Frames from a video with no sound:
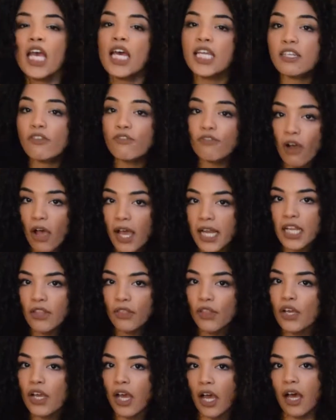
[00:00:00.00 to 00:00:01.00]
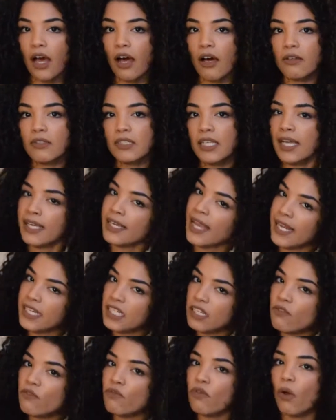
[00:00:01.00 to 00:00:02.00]
defining the curls and
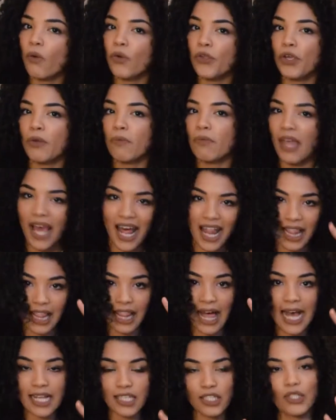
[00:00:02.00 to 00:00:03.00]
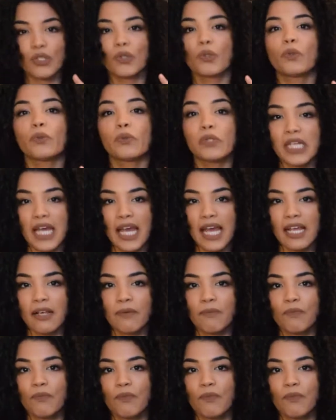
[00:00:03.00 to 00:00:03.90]
getting volume that lasts all day.